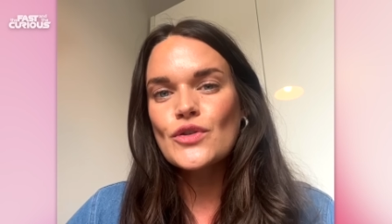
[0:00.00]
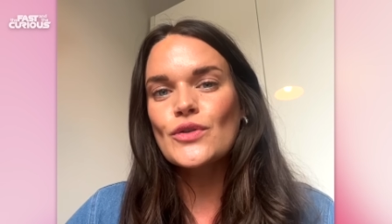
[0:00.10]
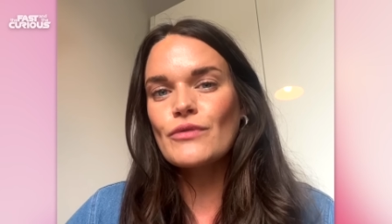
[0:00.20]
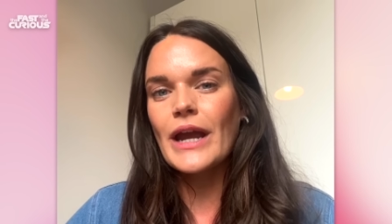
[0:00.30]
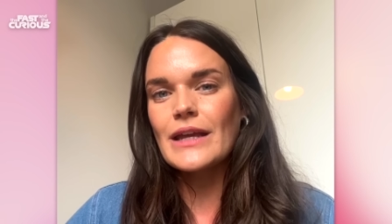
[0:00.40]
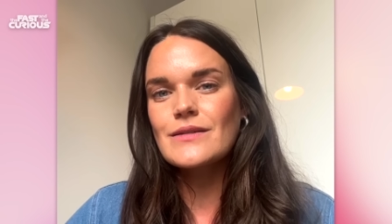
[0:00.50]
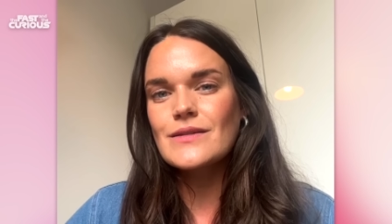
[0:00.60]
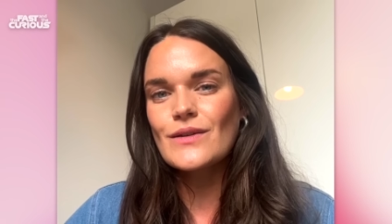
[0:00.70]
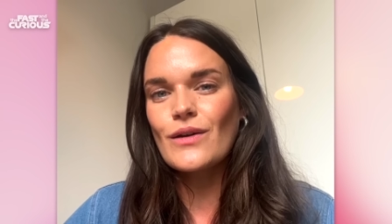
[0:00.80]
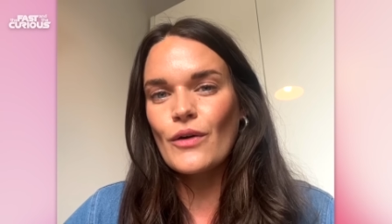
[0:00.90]
to
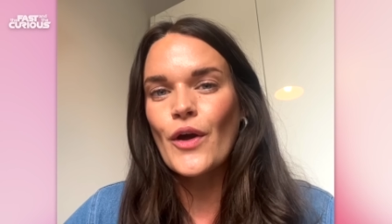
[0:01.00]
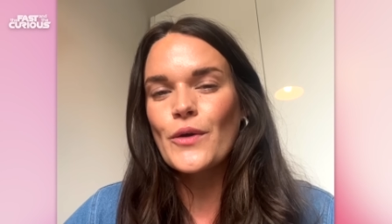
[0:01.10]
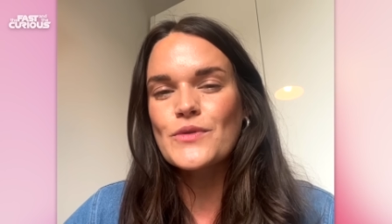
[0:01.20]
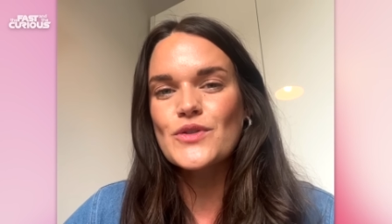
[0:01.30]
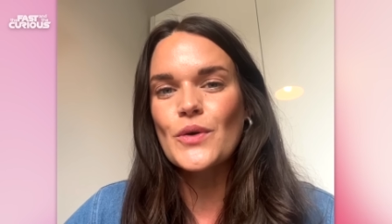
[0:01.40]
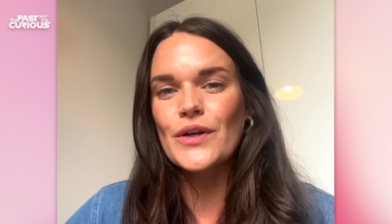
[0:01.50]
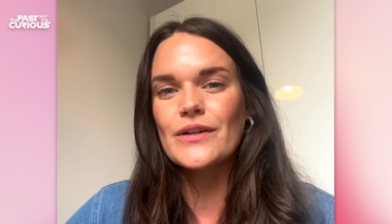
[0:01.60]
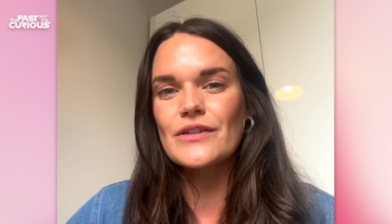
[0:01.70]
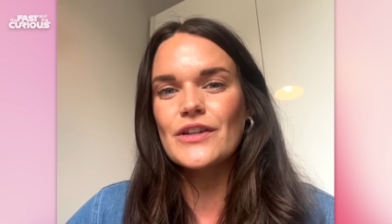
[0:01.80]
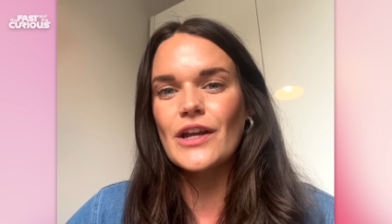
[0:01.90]
race on home soil.